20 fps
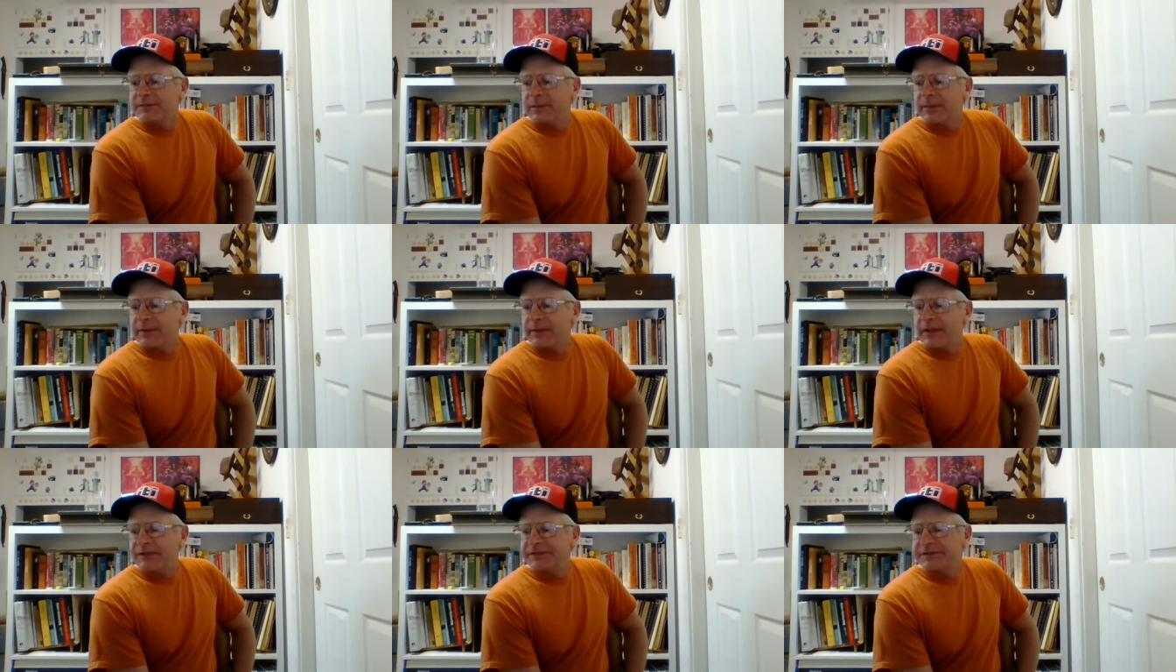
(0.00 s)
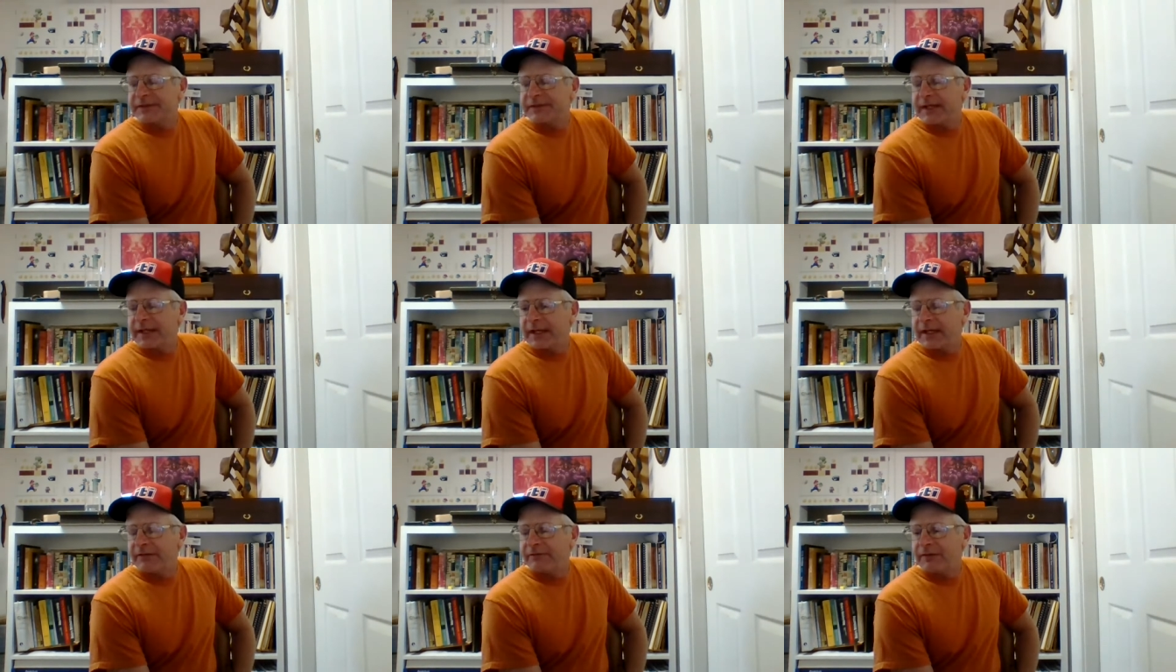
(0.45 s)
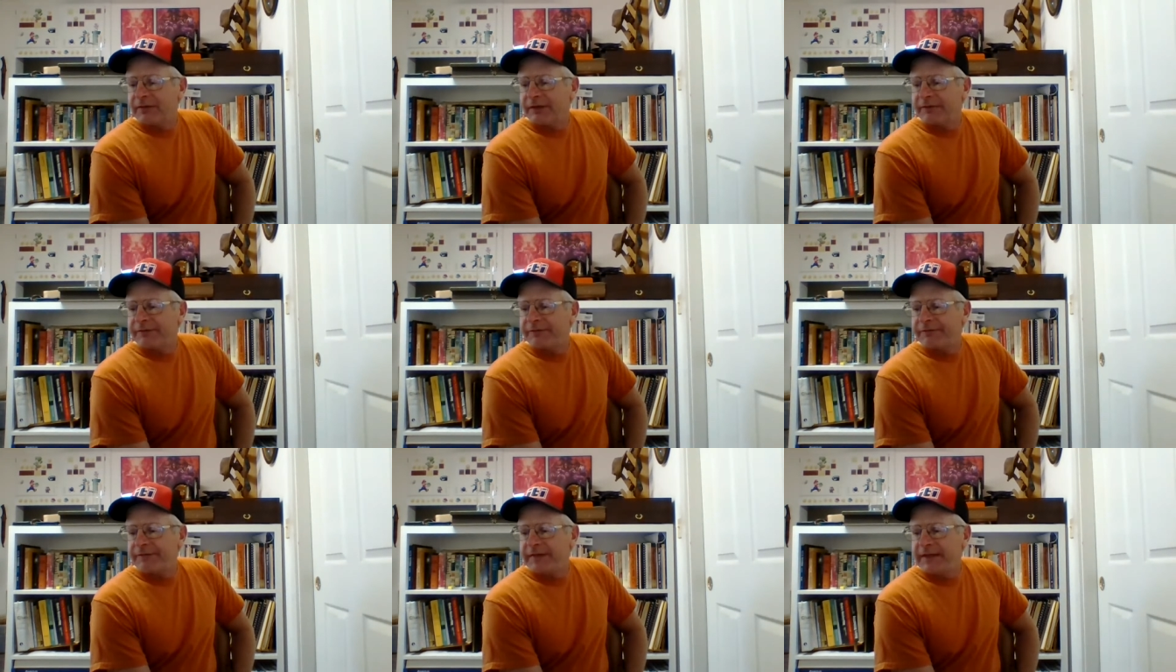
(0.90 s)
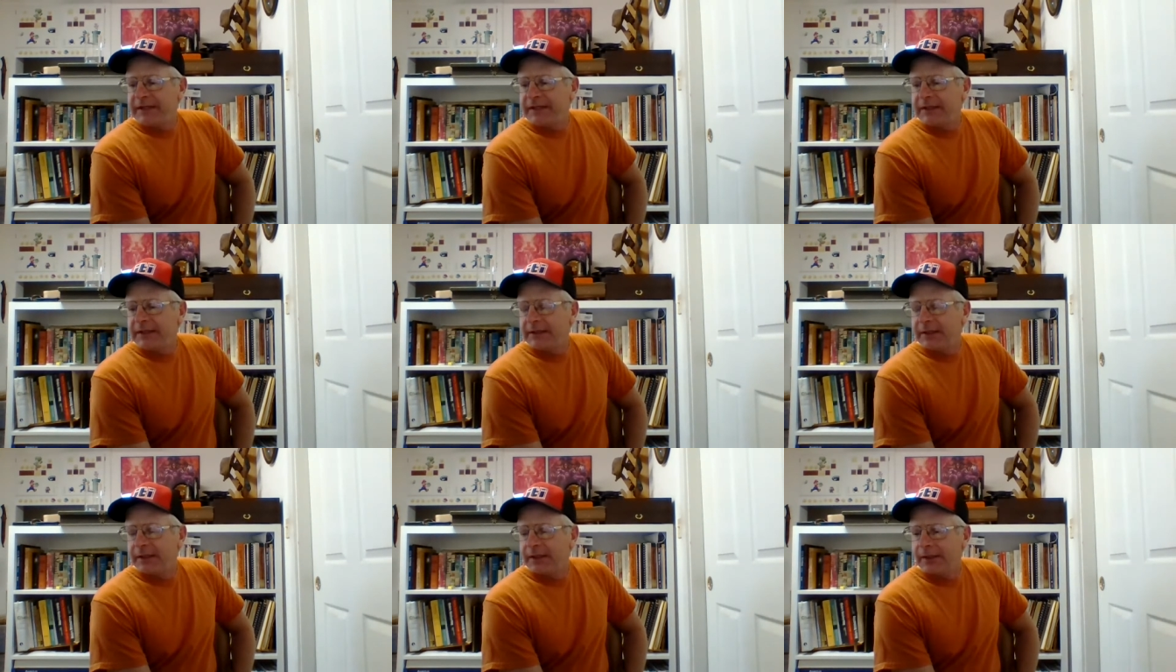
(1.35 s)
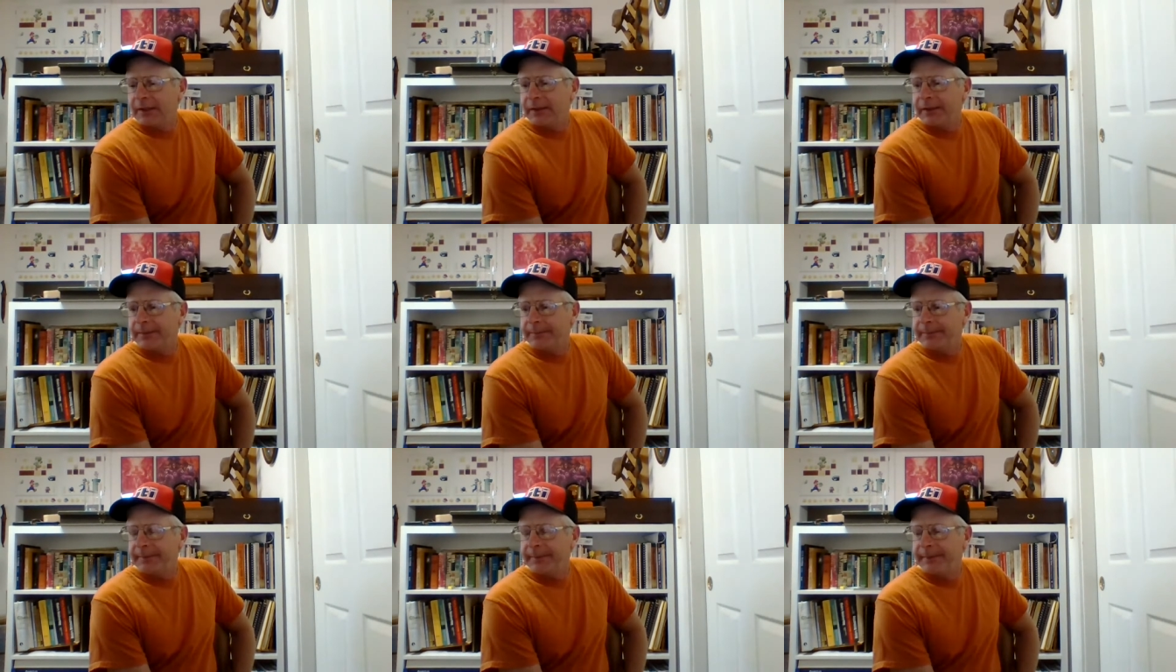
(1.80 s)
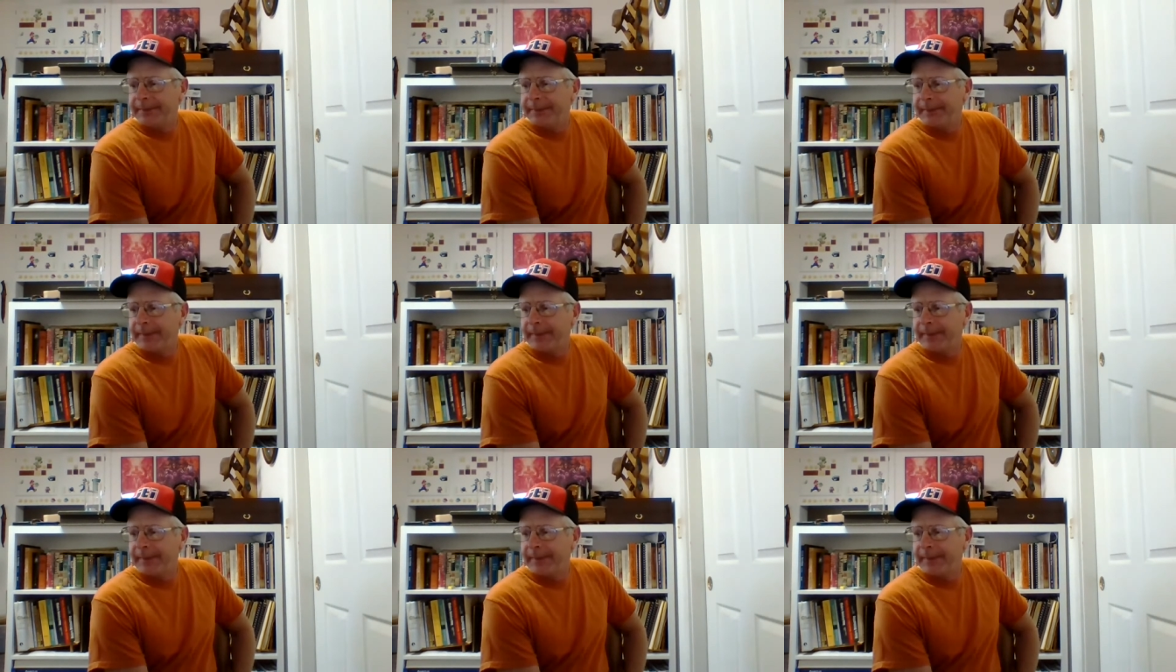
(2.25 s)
what else did I have on feeding? Um,